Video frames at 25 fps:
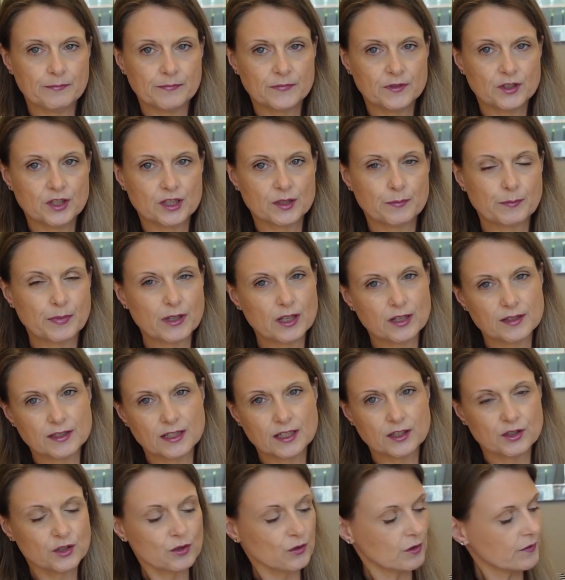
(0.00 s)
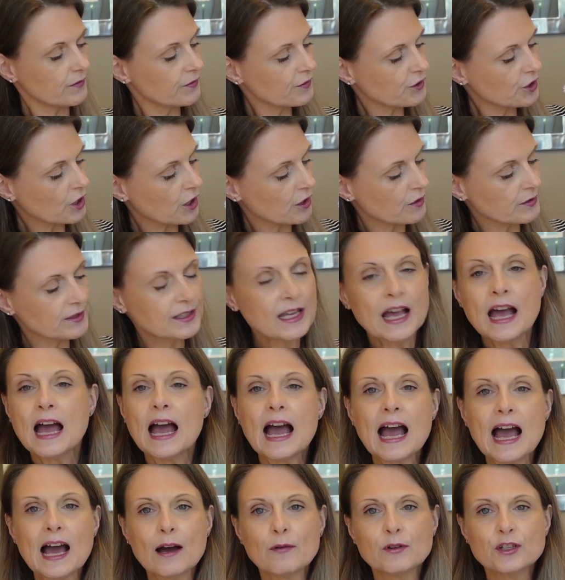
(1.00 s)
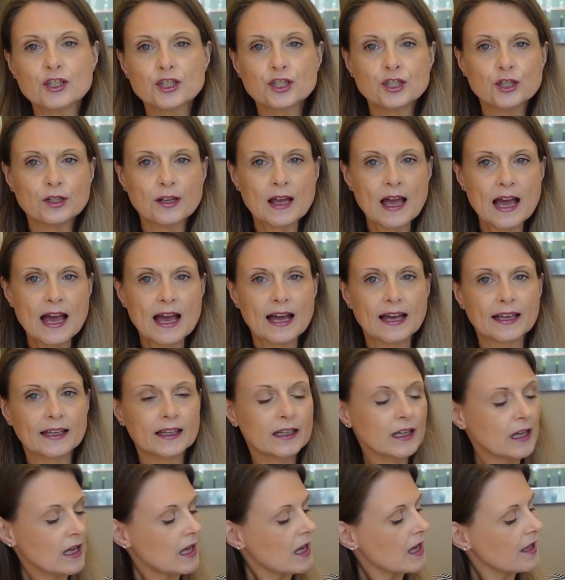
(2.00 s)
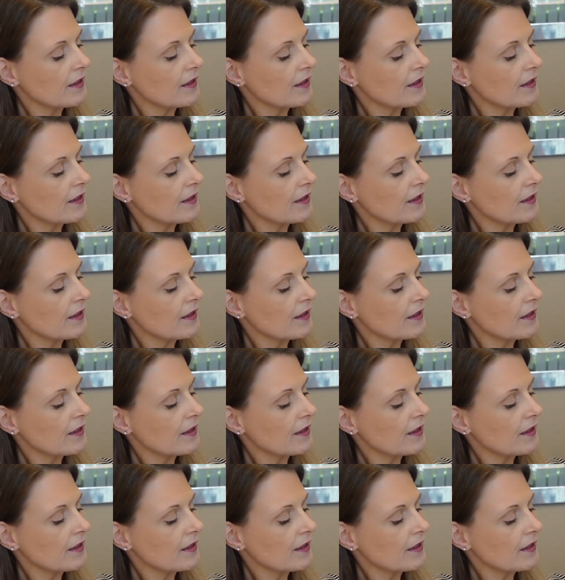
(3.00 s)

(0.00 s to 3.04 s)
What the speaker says: just because it sort of shows how it should hang.